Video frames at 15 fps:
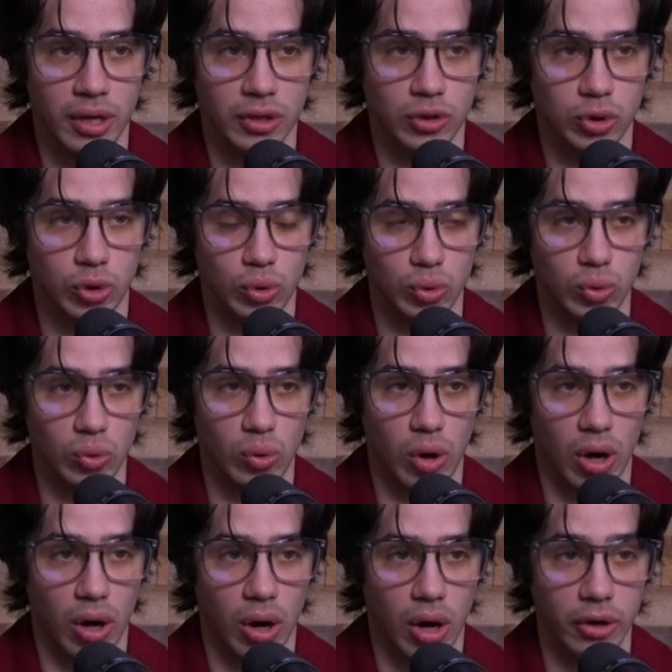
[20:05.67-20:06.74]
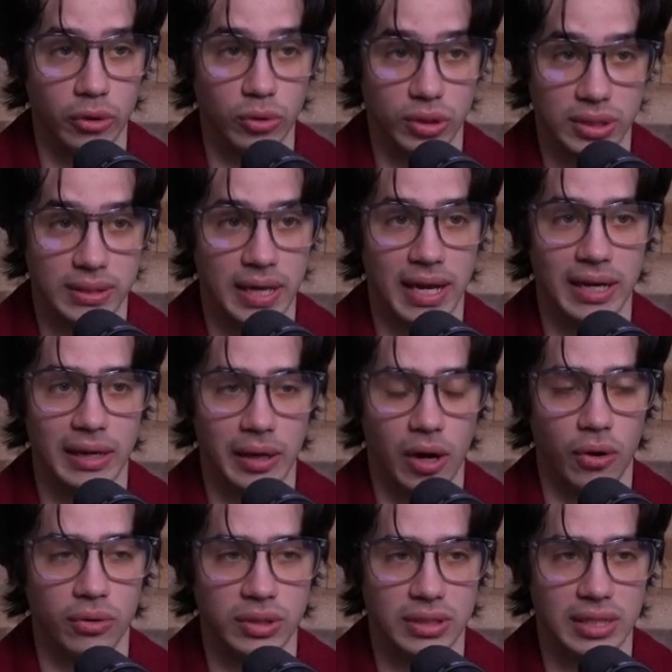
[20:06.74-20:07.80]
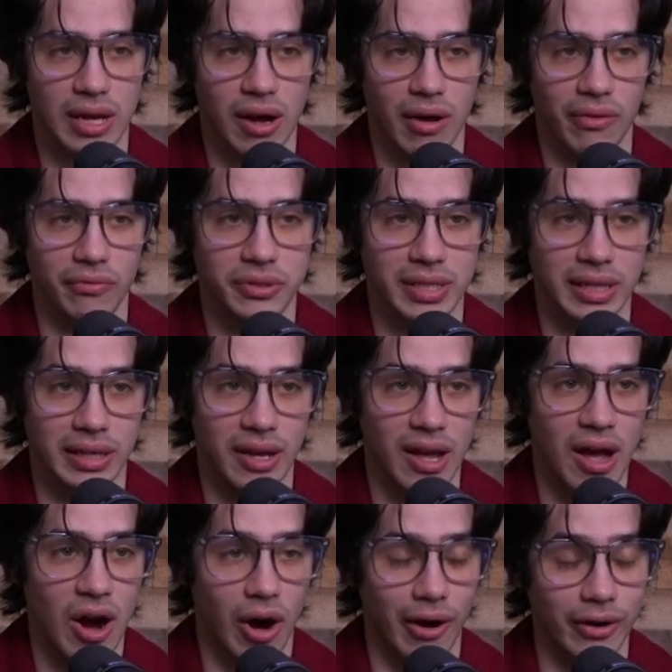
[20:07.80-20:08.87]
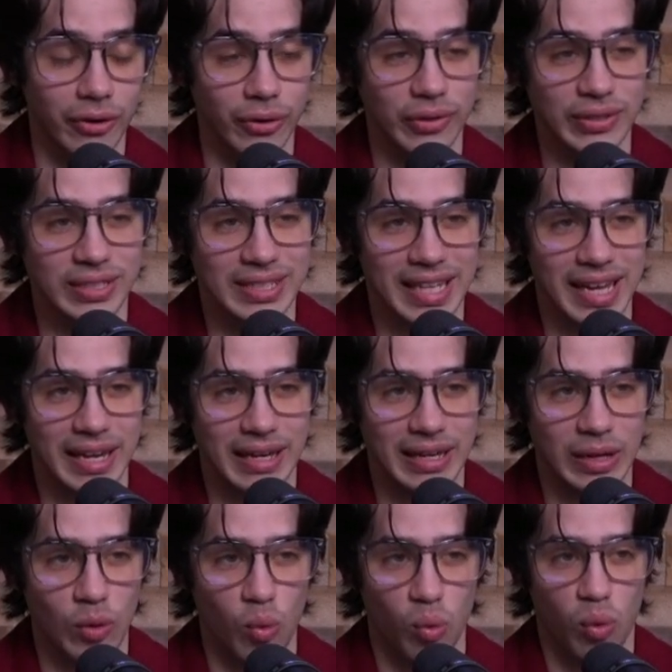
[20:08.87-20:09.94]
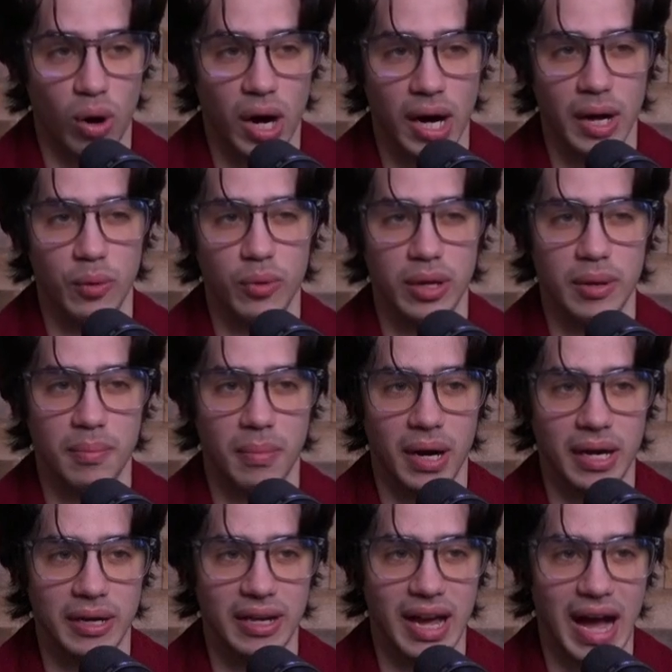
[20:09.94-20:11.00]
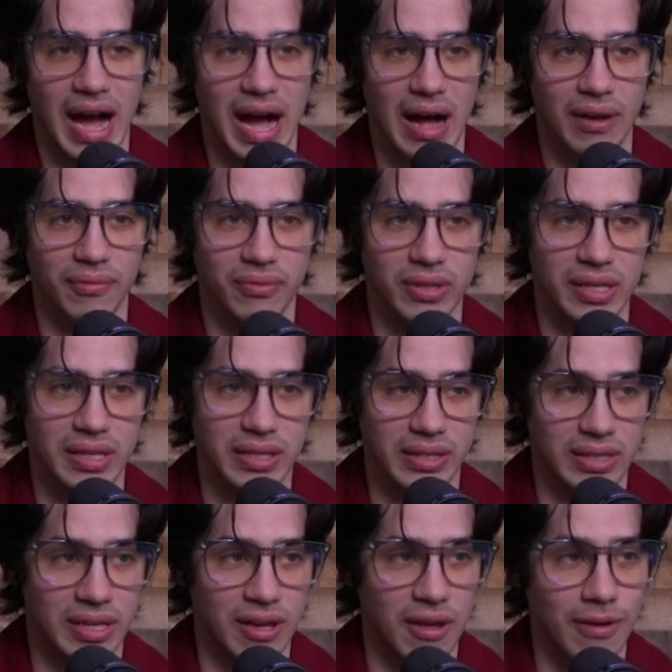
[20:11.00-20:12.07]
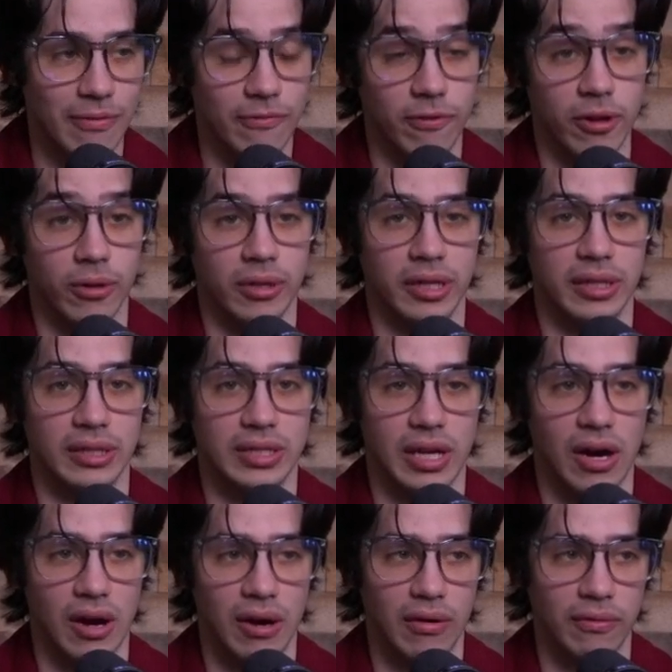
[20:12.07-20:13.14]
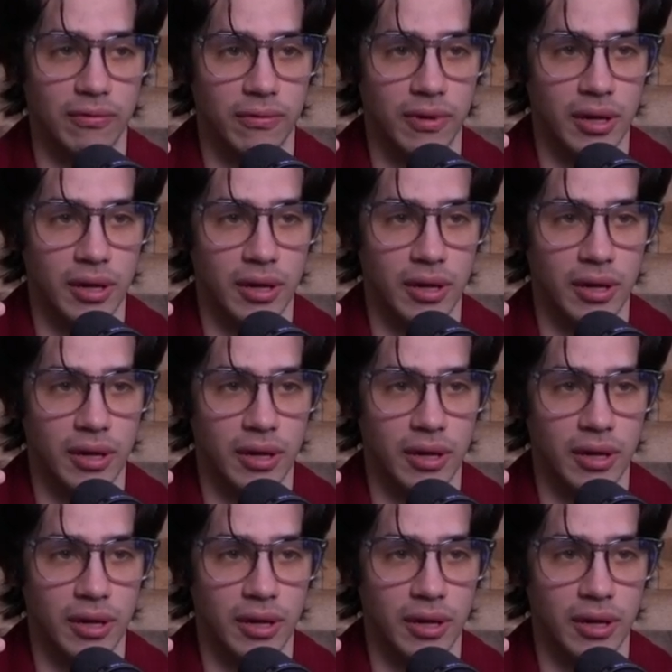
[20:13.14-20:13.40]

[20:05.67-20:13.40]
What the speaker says: to understanding ourselves and understanding why we might have these feelings of